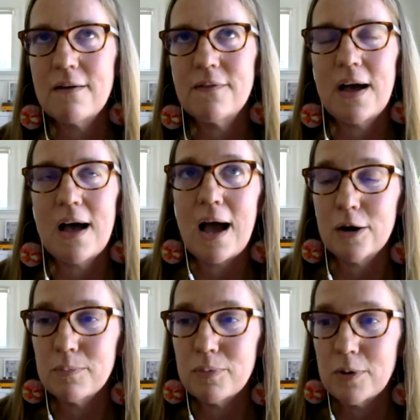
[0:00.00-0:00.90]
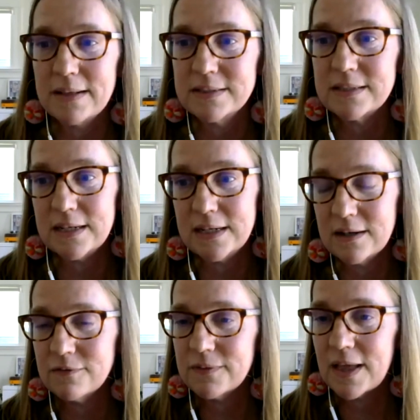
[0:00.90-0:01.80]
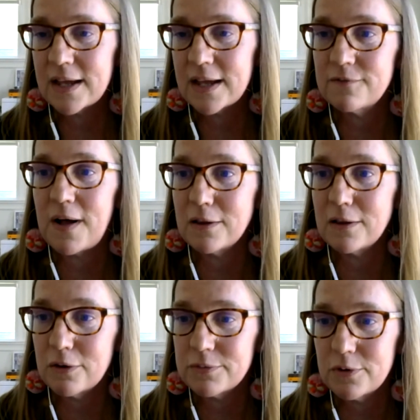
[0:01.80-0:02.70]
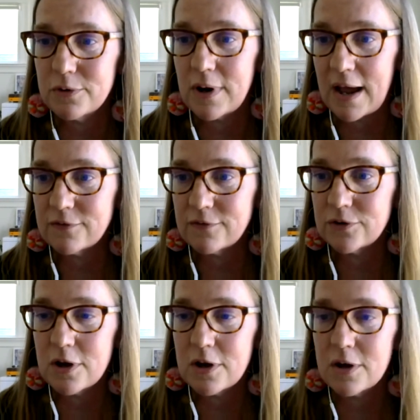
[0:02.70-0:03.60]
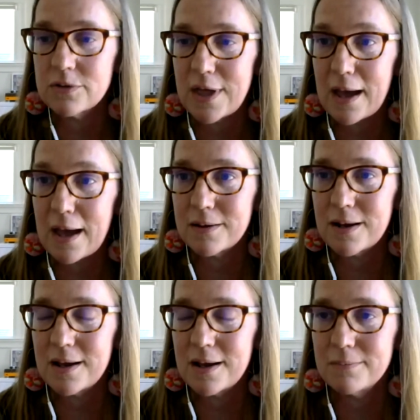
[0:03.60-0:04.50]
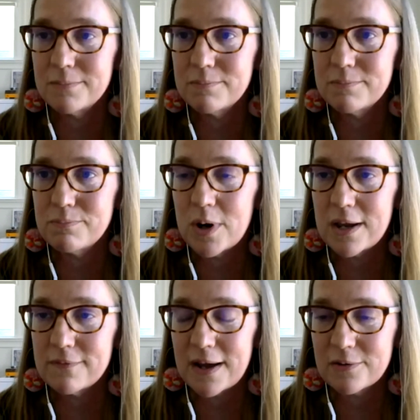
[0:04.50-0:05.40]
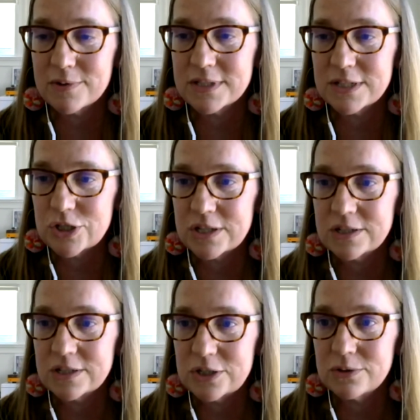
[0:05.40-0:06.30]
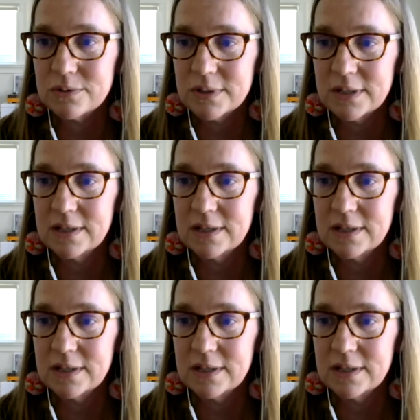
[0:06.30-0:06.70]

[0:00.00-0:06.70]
have a higher propensity of like follow through after that point of acquisition too.